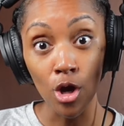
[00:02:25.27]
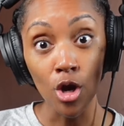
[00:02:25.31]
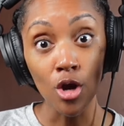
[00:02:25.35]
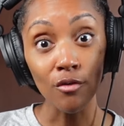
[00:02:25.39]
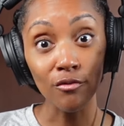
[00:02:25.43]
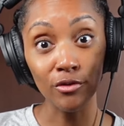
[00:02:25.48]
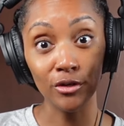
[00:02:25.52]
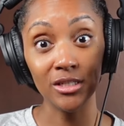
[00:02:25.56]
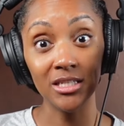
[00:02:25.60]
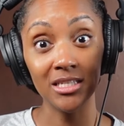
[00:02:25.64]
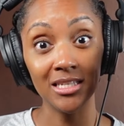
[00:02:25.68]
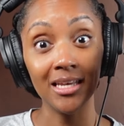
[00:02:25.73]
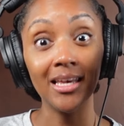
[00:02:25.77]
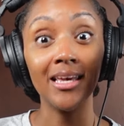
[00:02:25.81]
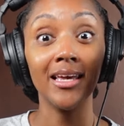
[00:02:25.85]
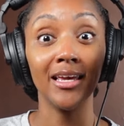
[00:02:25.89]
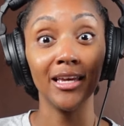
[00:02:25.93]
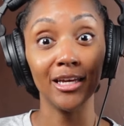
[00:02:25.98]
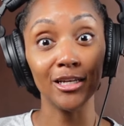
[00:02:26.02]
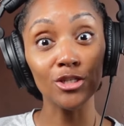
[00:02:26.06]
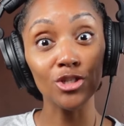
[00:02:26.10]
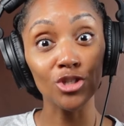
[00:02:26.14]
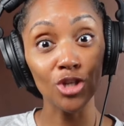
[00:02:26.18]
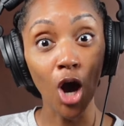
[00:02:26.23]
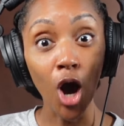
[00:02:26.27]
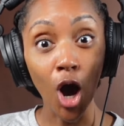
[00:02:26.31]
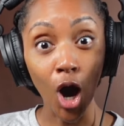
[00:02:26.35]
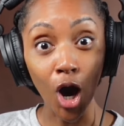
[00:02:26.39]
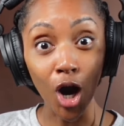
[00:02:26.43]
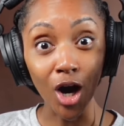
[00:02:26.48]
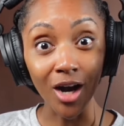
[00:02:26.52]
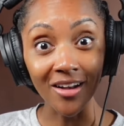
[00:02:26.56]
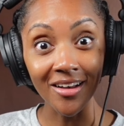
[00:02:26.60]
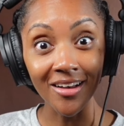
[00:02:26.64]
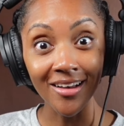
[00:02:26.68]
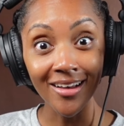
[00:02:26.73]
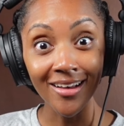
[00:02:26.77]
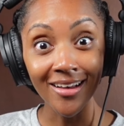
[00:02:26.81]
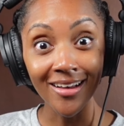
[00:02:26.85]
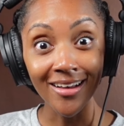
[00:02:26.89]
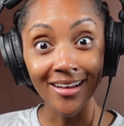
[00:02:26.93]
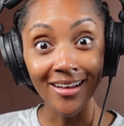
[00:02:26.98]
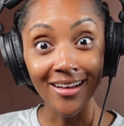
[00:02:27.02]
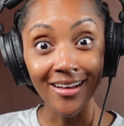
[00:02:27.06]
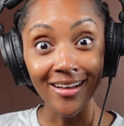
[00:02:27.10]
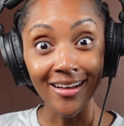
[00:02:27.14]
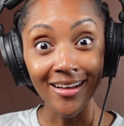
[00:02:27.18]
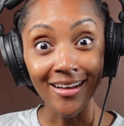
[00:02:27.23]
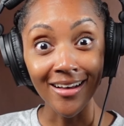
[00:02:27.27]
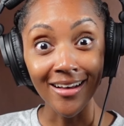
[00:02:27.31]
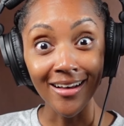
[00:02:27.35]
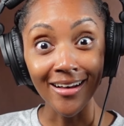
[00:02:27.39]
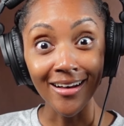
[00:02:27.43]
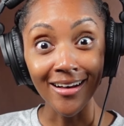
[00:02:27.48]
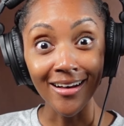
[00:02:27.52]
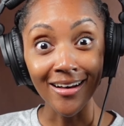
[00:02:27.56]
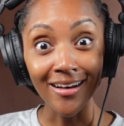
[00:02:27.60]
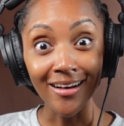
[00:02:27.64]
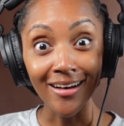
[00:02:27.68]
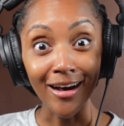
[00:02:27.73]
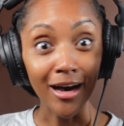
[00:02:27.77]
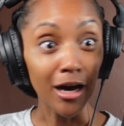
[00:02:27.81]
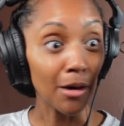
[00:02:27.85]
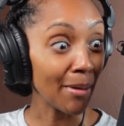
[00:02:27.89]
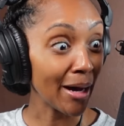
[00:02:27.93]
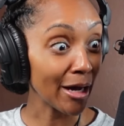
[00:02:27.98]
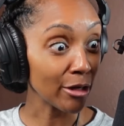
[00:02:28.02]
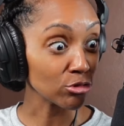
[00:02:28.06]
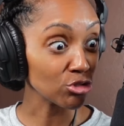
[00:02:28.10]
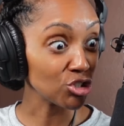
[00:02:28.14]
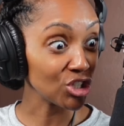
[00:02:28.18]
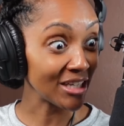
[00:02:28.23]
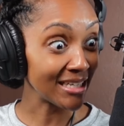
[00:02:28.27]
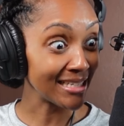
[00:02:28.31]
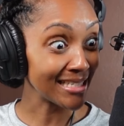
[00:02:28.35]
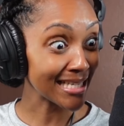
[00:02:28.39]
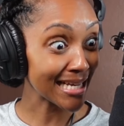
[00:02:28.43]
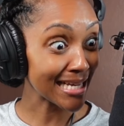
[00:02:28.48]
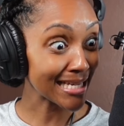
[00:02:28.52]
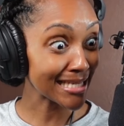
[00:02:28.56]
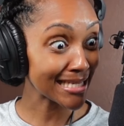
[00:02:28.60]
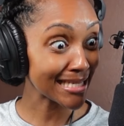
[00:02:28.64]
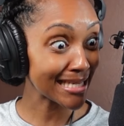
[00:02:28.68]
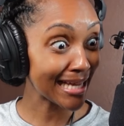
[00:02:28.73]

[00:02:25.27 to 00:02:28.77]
for singing a song about Jesus.